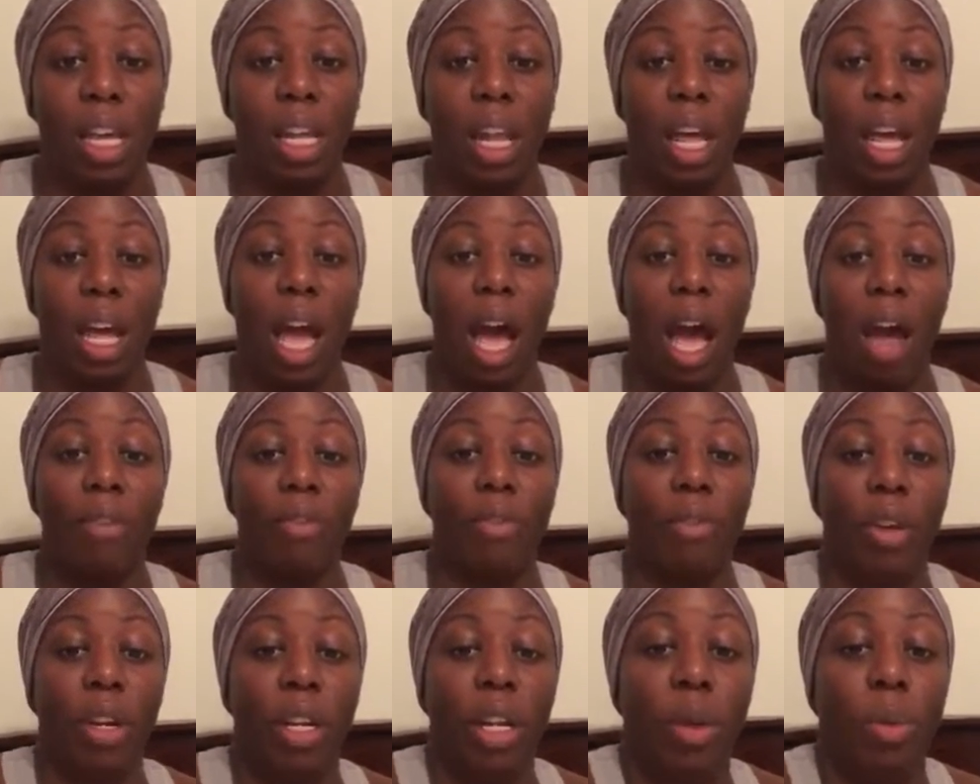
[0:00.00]
Like, I
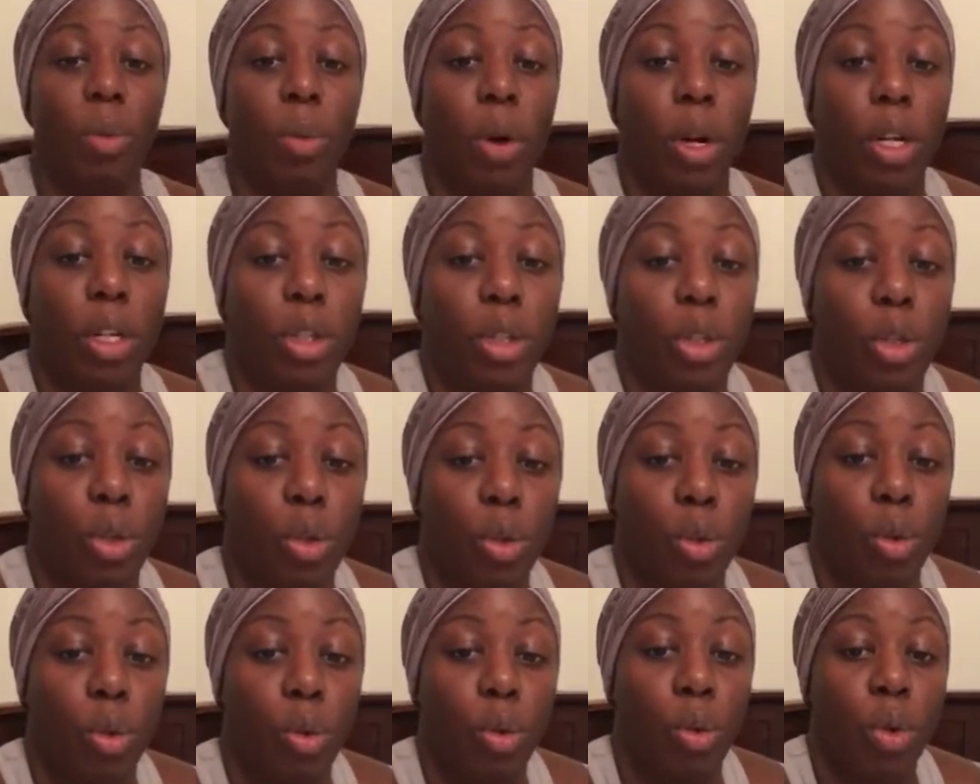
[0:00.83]
really want
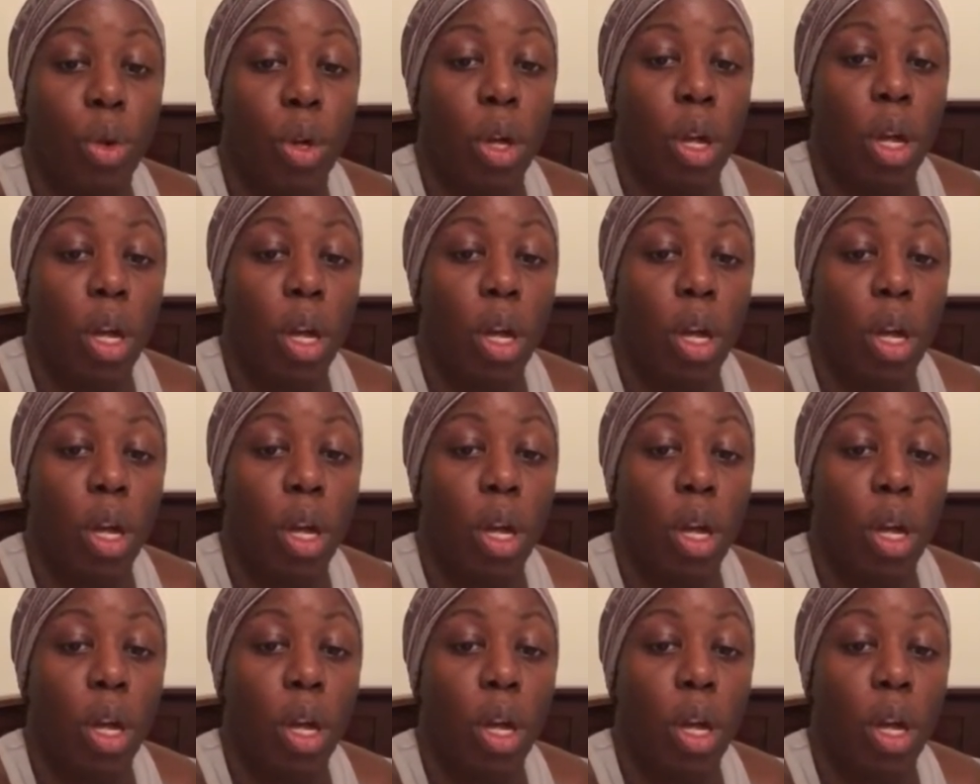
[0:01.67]
to